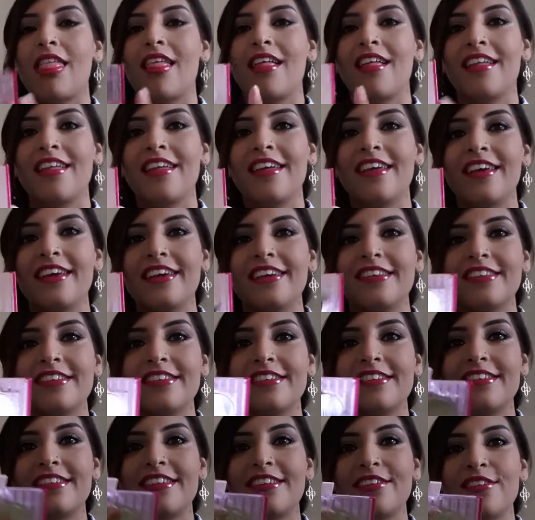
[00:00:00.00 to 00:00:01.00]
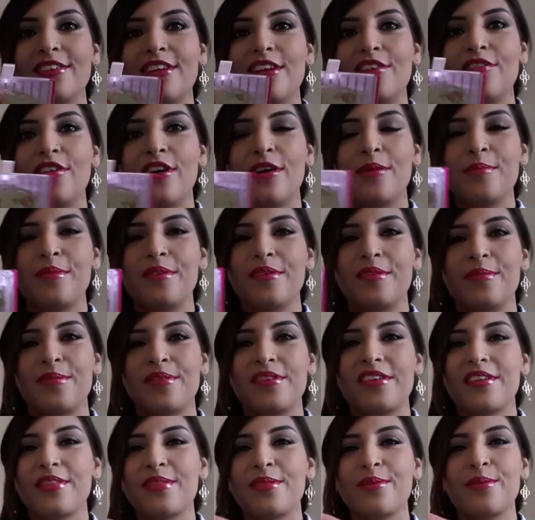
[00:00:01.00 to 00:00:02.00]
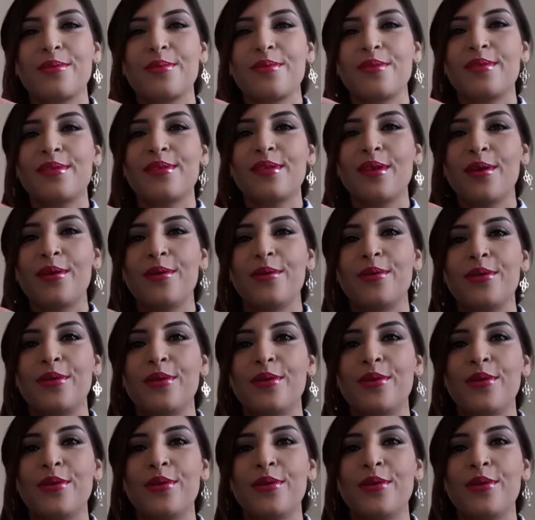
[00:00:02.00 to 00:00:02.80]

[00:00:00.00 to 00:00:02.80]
It's got this little love heart mirror, which I thought was so